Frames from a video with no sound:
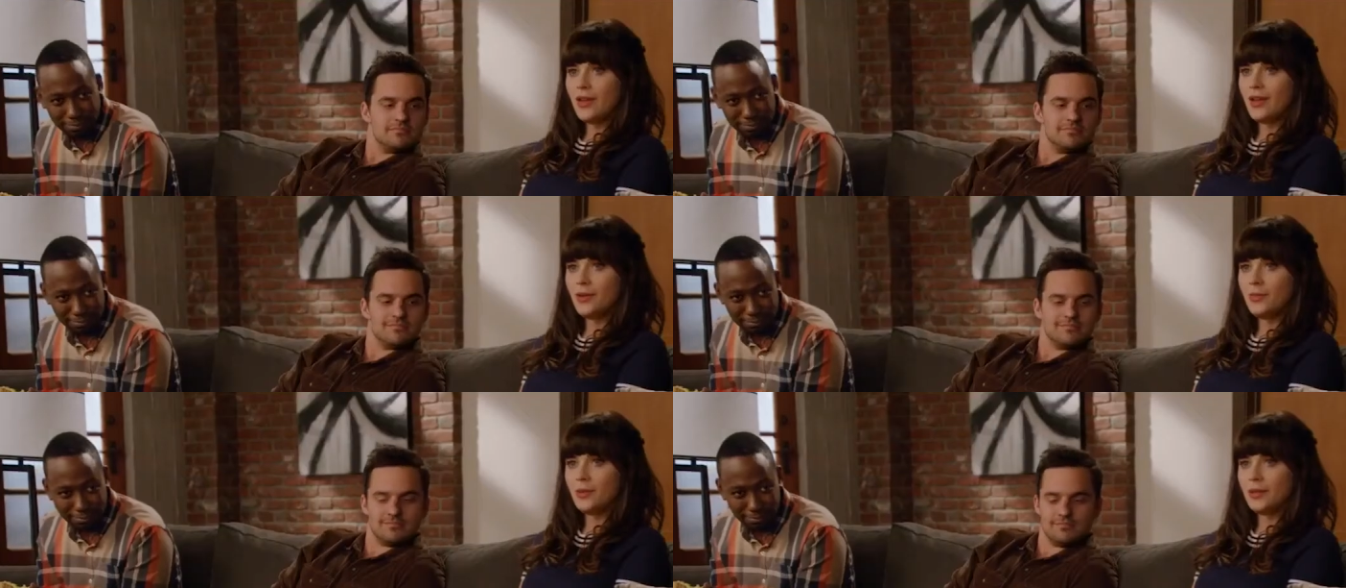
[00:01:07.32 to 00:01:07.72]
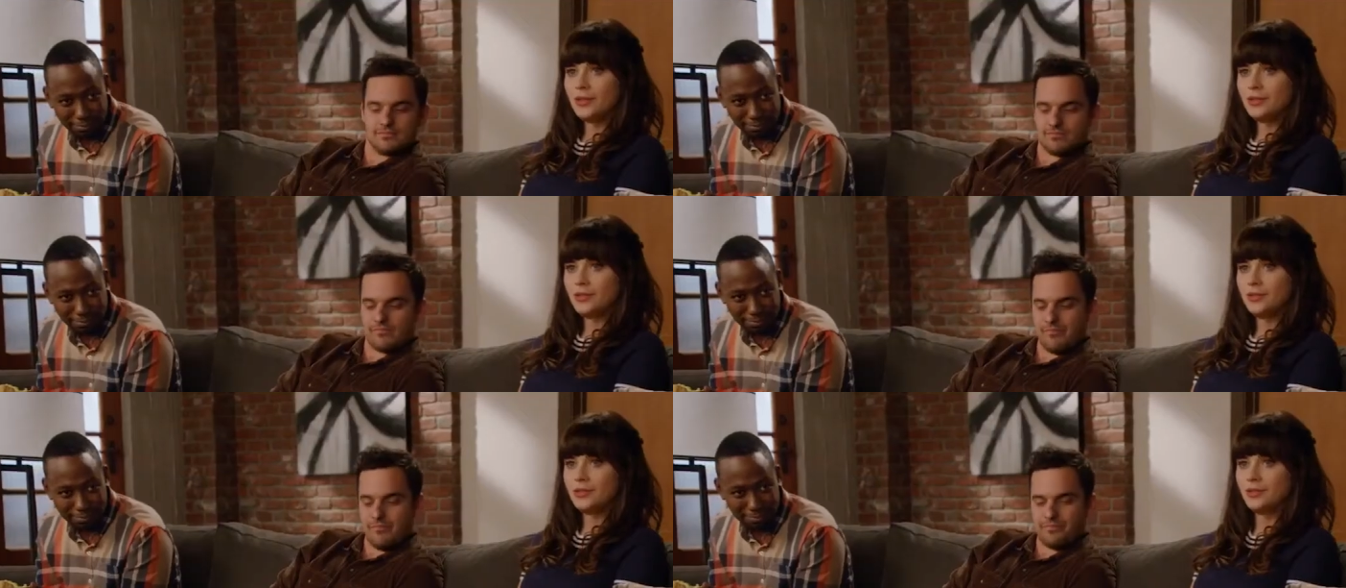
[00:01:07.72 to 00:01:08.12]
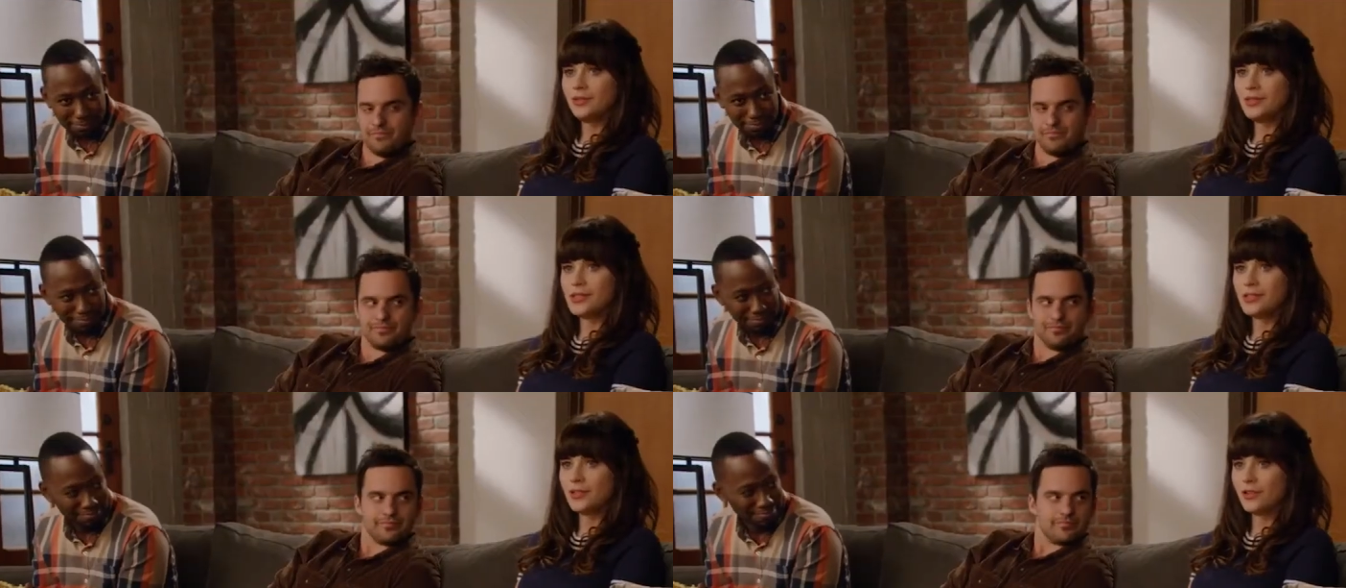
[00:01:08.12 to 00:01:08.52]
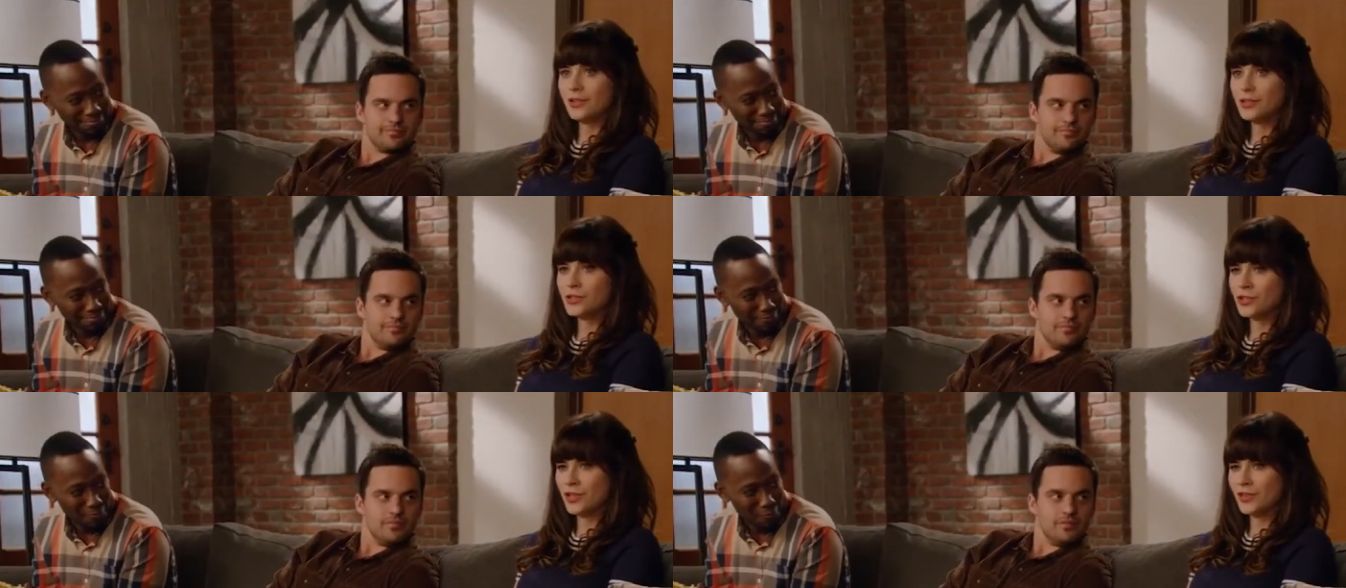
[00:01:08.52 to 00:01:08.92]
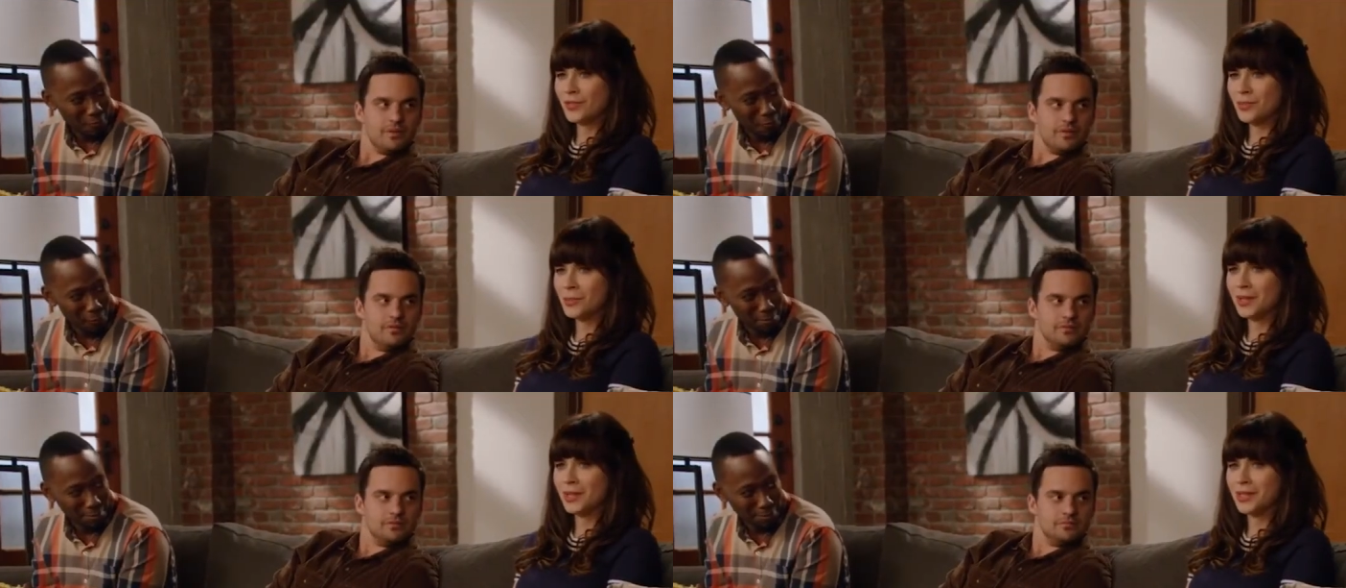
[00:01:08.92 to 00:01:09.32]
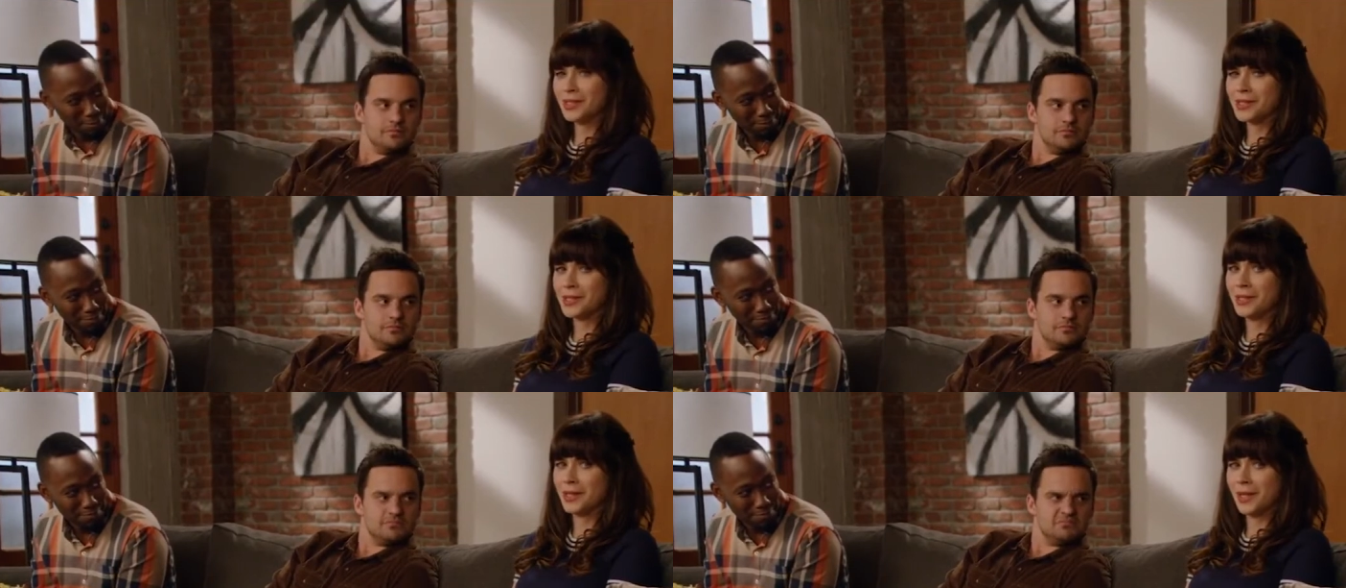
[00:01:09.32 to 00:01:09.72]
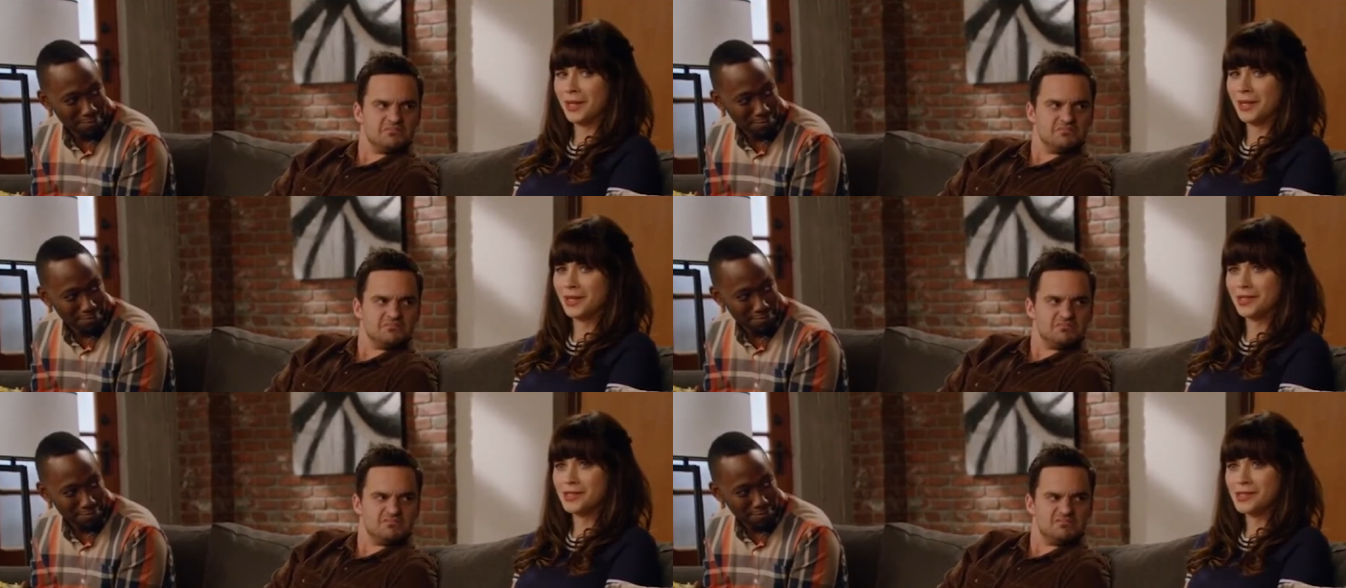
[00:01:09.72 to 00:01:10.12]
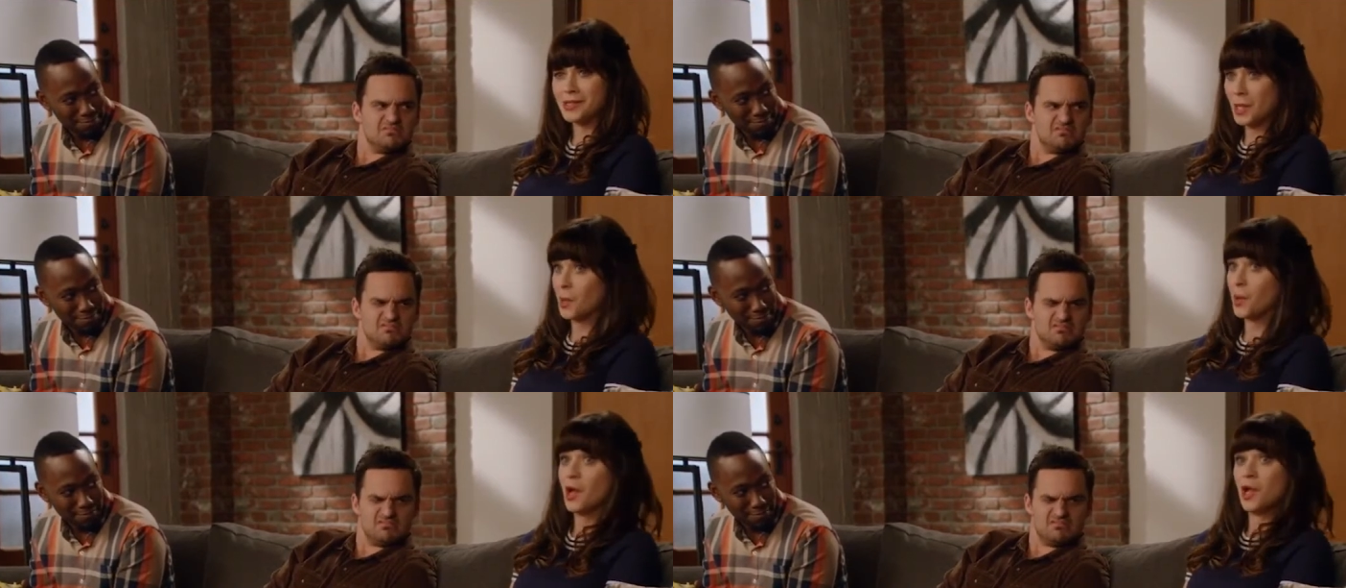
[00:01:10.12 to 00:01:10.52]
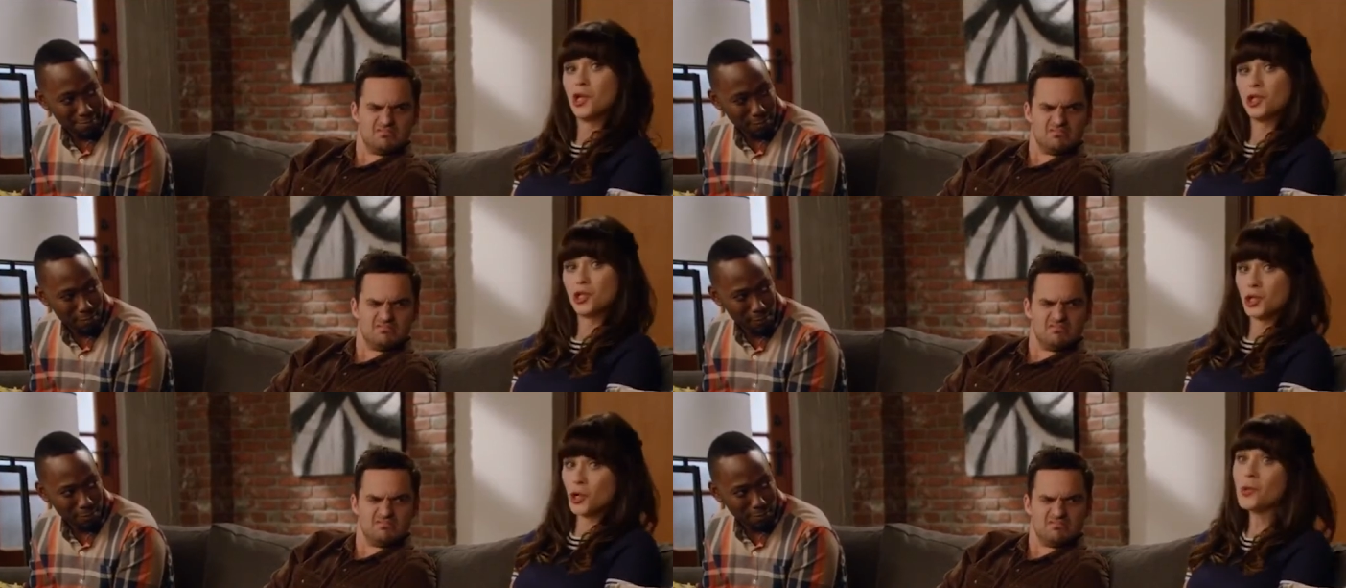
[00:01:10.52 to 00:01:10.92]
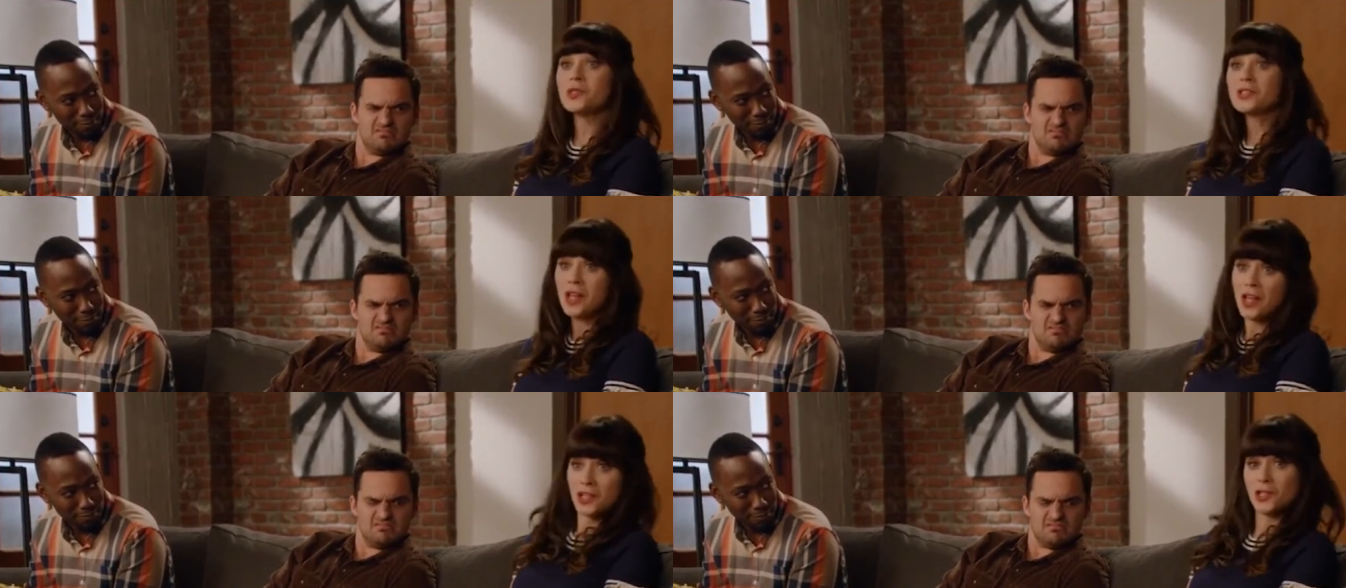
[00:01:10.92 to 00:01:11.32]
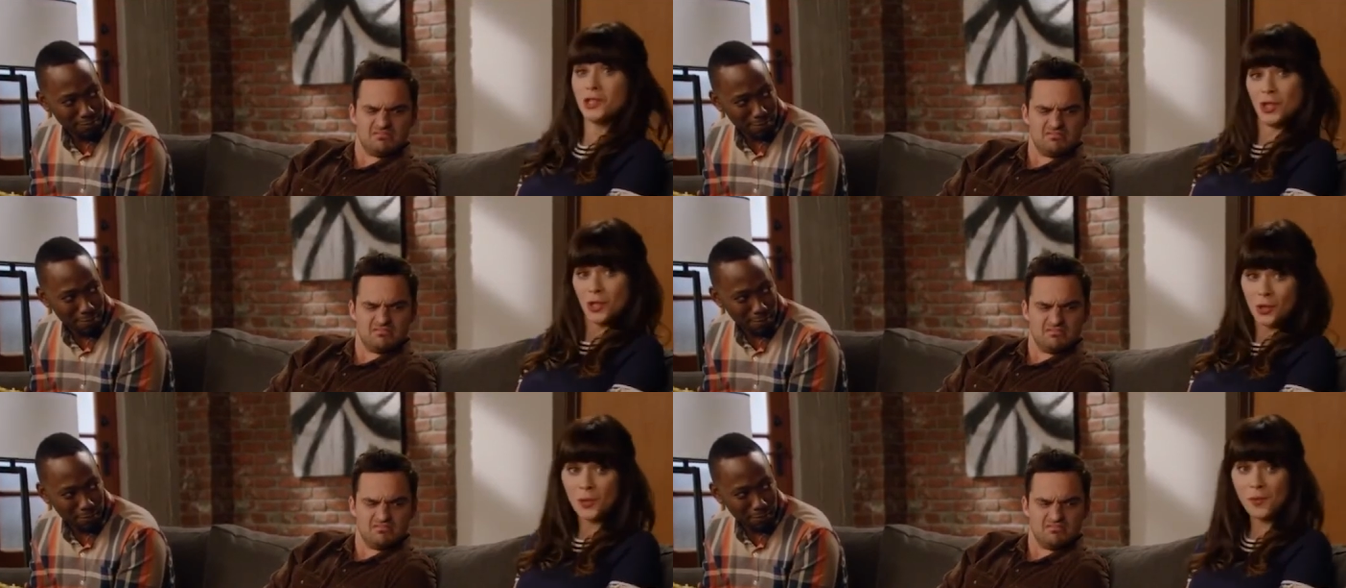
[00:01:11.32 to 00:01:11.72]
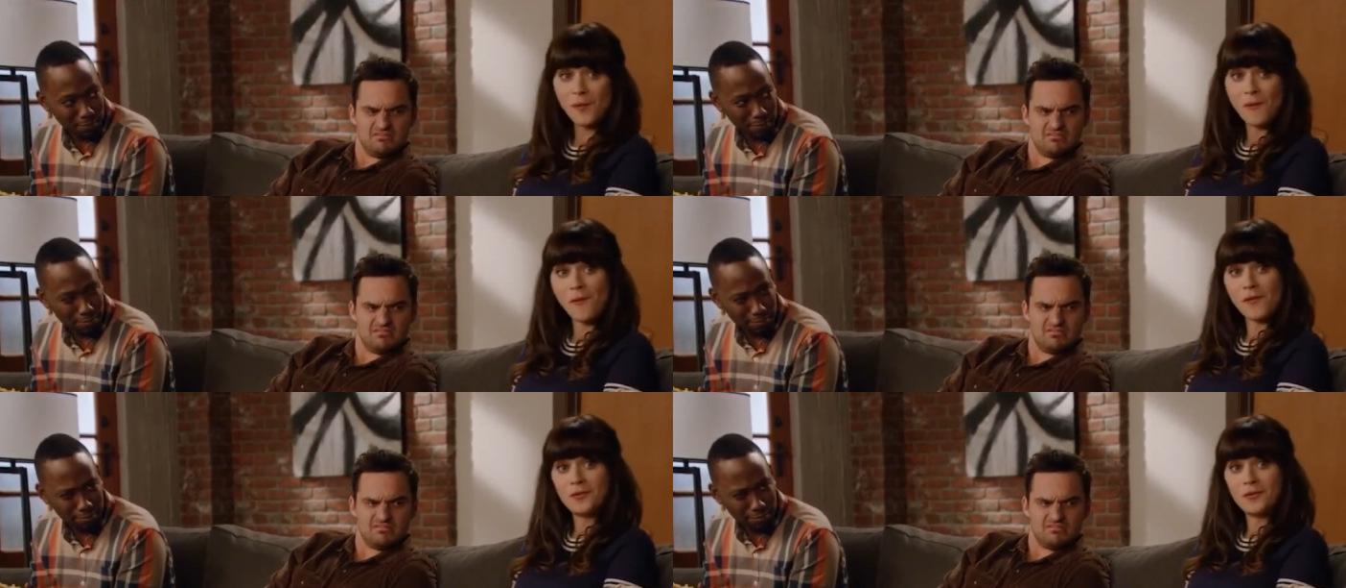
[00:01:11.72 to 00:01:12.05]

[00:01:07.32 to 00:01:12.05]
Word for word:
Speaker 1: Yeah, but I started shaving my legs at nine, so joke's on you.